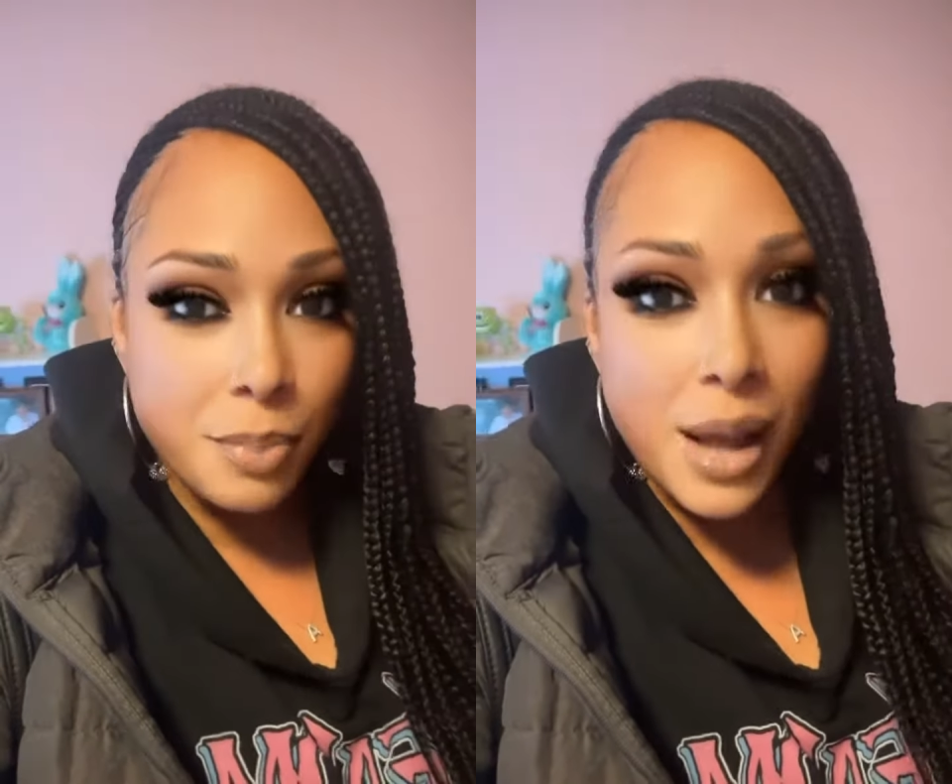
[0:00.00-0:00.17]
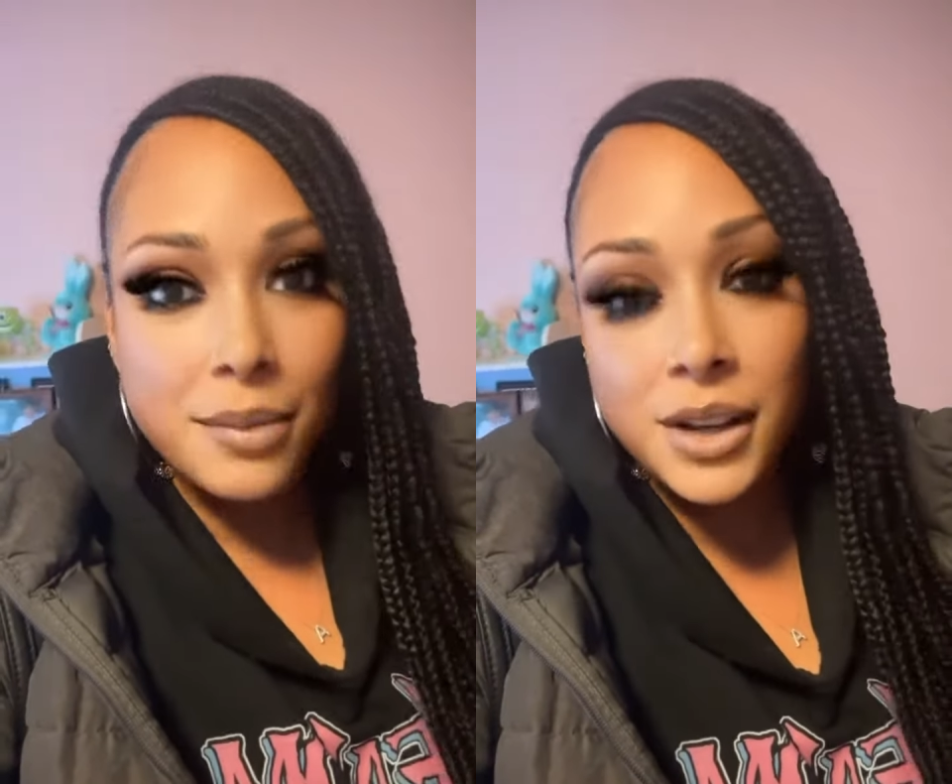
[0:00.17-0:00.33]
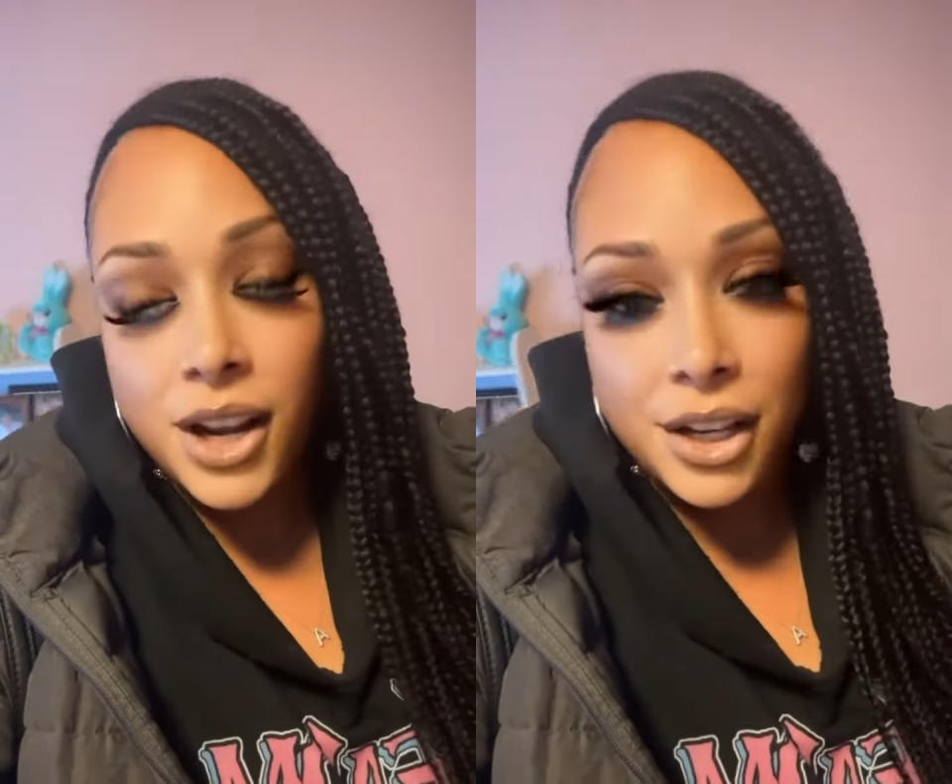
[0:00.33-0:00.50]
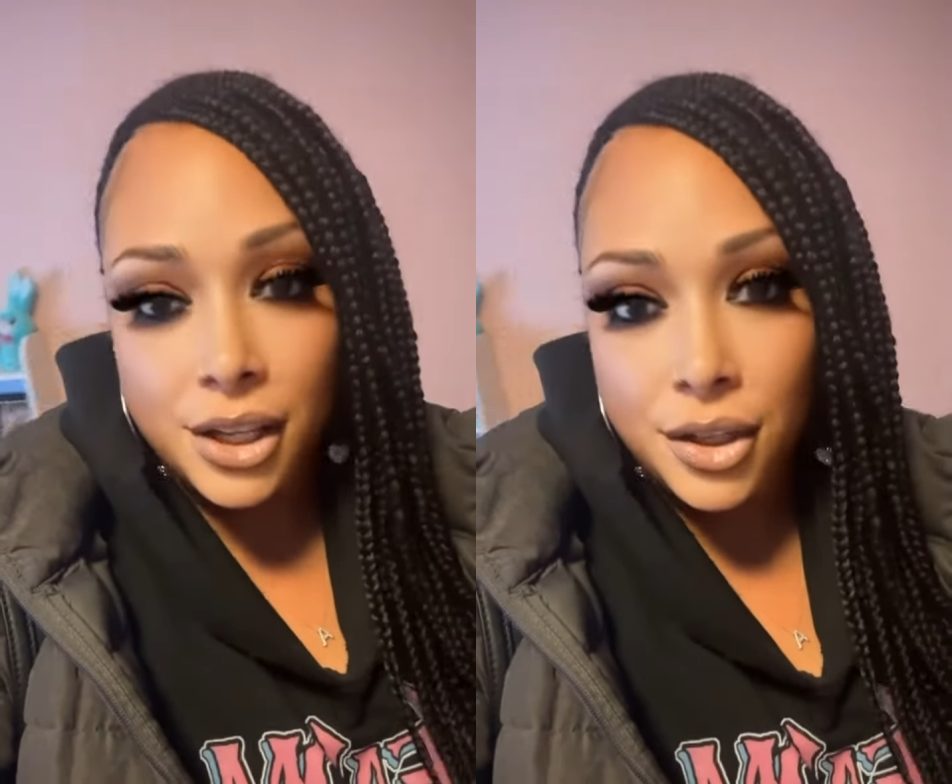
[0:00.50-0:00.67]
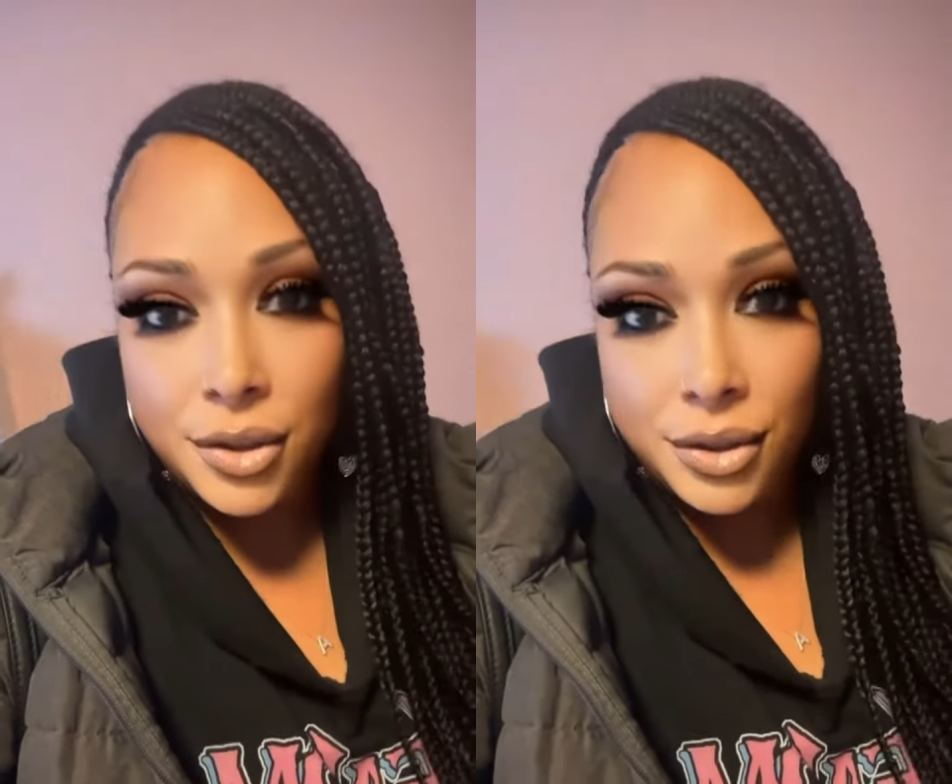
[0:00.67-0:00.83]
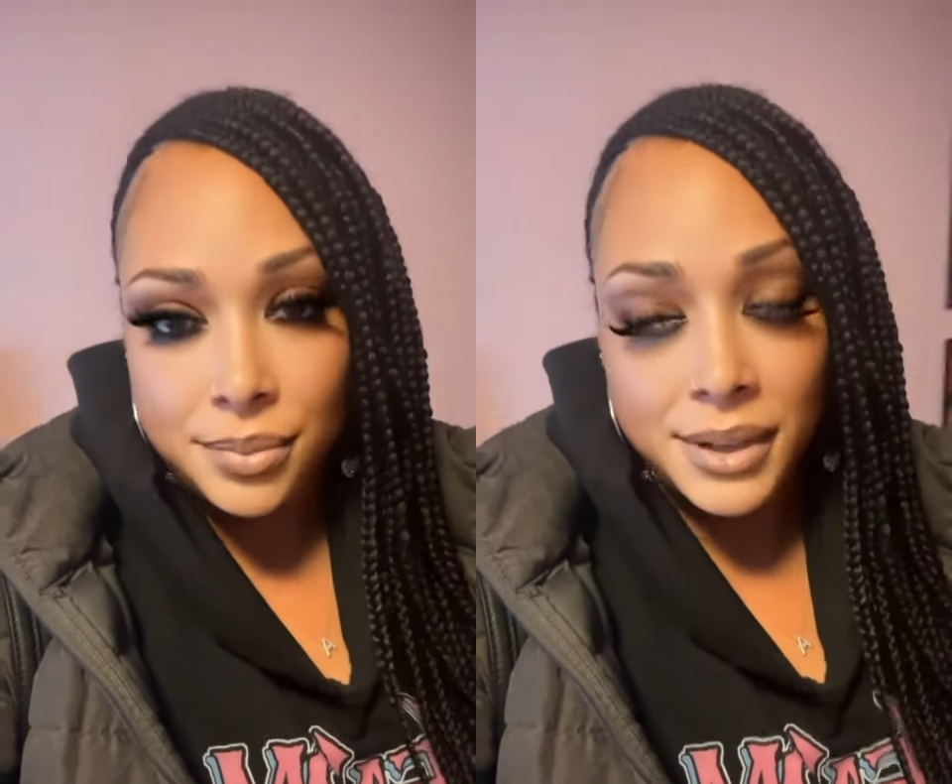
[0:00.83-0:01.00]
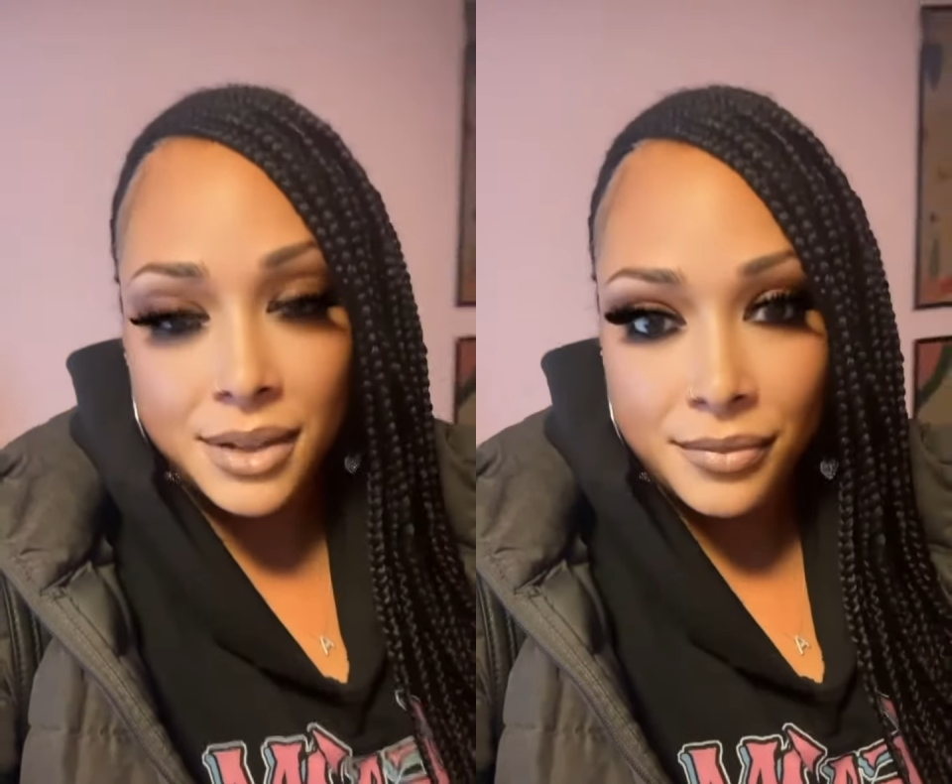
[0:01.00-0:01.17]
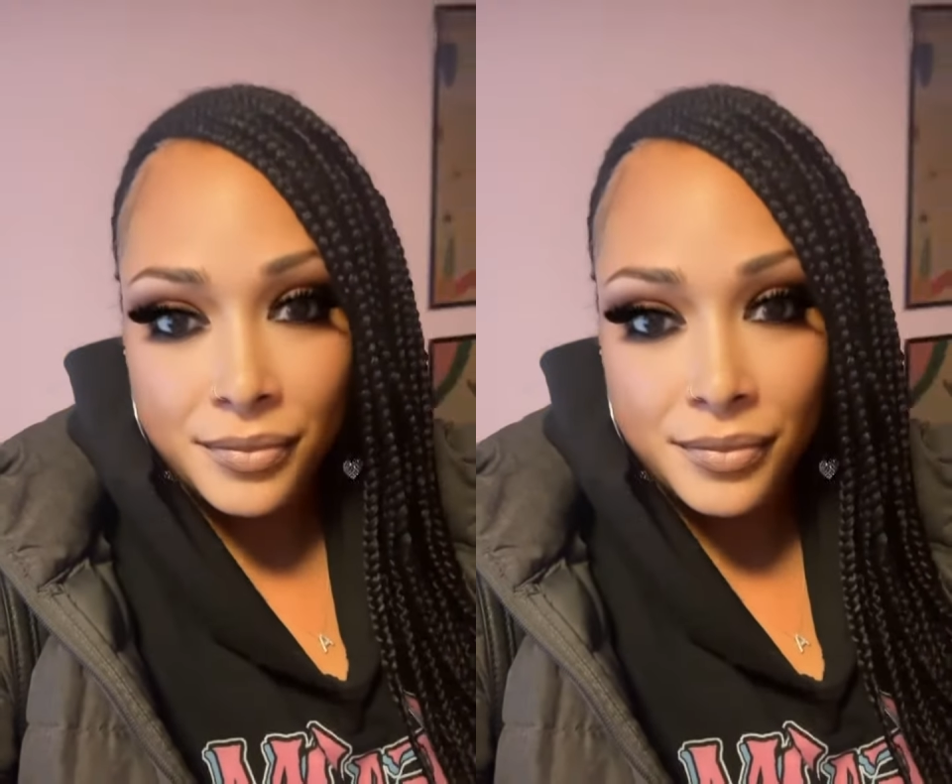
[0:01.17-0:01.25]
probably going to use me.